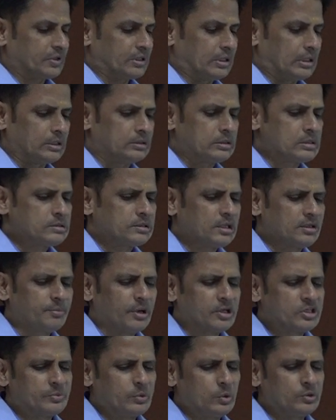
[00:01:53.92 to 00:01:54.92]
Others are
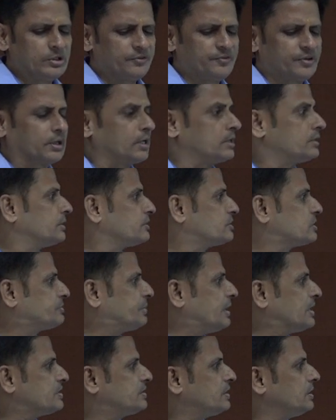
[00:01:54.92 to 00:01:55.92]
much more difficult,
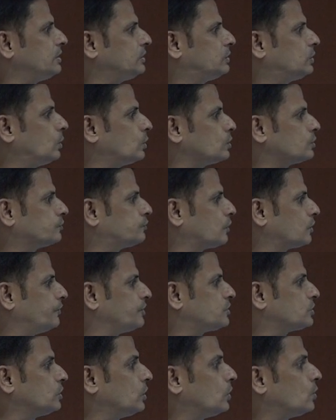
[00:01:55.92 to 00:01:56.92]
especially those for
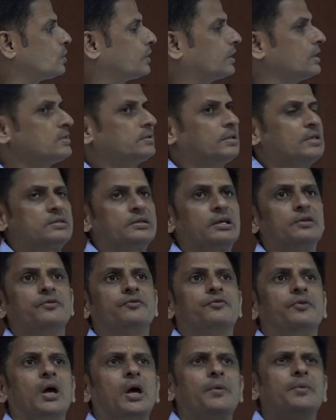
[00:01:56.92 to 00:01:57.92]
which no consensus.
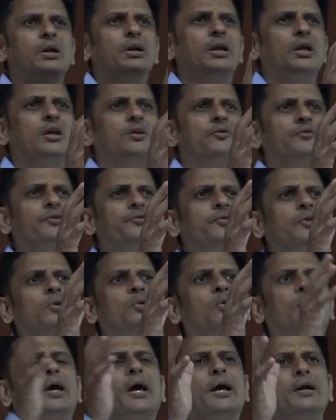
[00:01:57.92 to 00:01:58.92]
I mean, if you
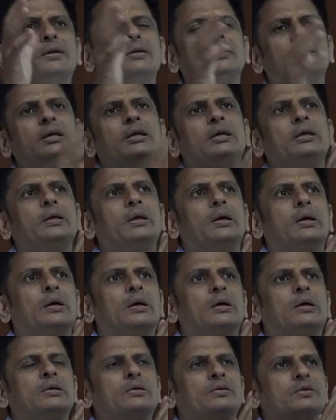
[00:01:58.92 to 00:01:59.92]
look at the
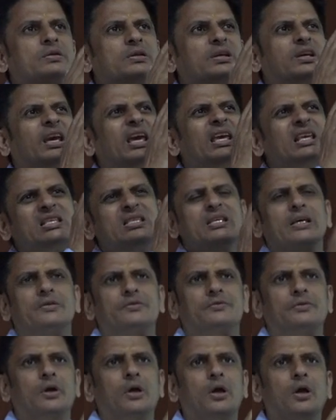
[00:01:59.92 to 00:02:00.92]

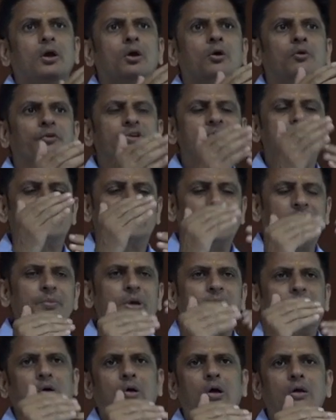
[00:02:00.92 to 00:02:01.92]
cases which come
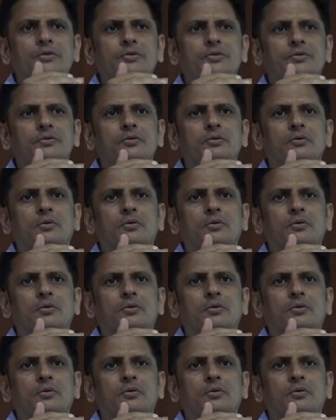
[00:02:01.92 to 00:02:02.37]
across